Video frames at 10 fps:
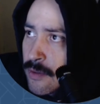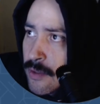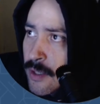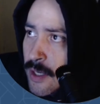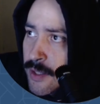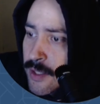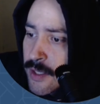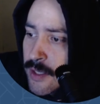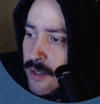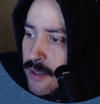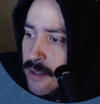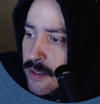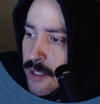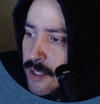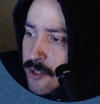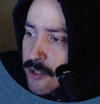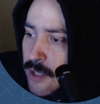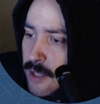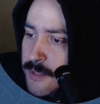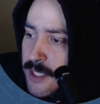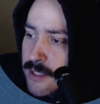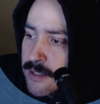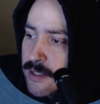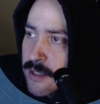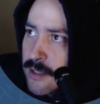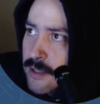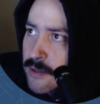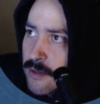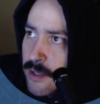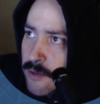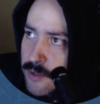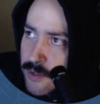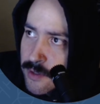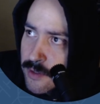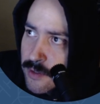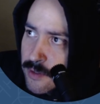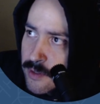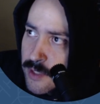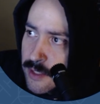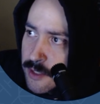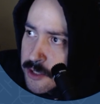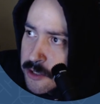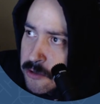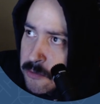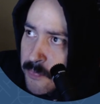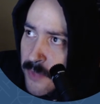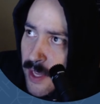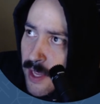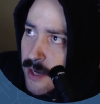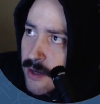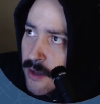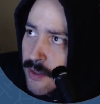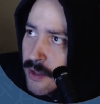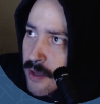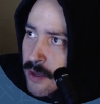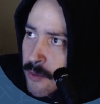On the initial update, it was set to 2, and on the